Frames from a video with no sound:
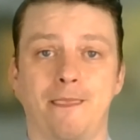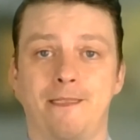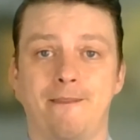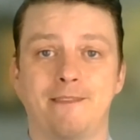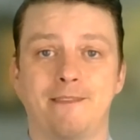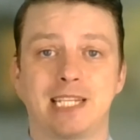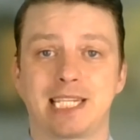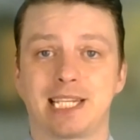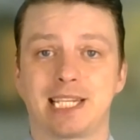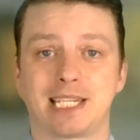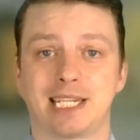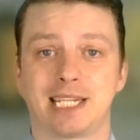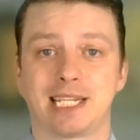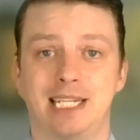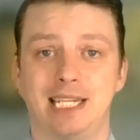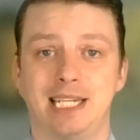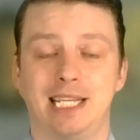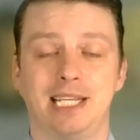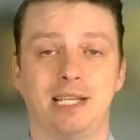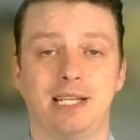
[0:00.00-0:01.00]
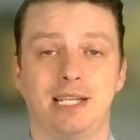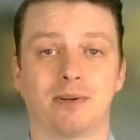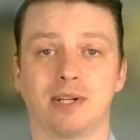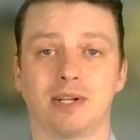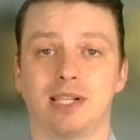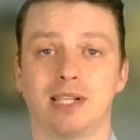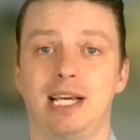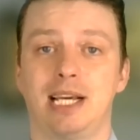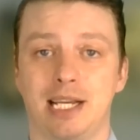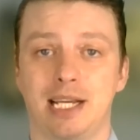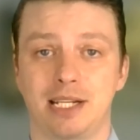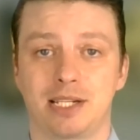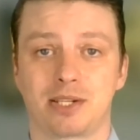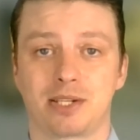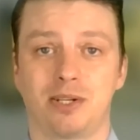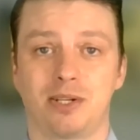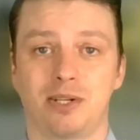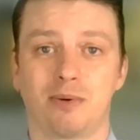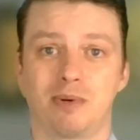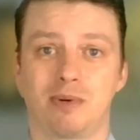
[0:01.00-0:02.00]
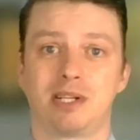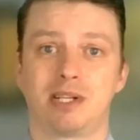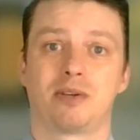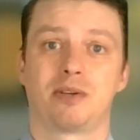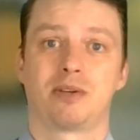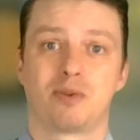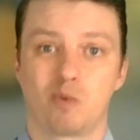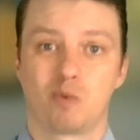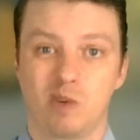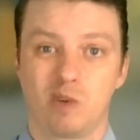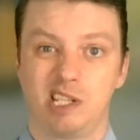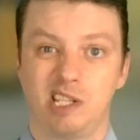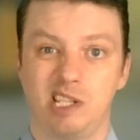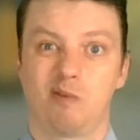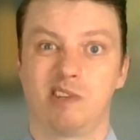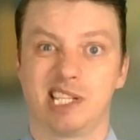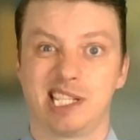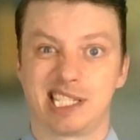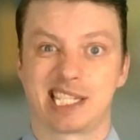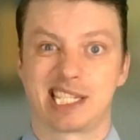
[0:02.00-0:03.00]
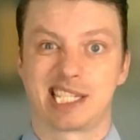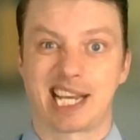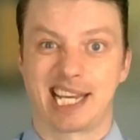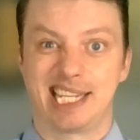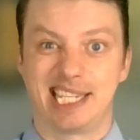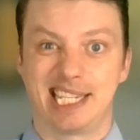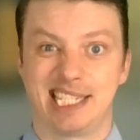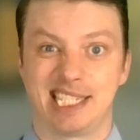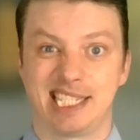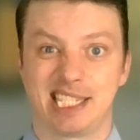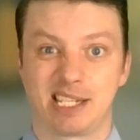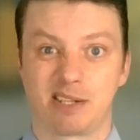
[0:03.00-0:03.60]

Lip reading: This isn't a knee or a leg, so you don't want those really, really tight,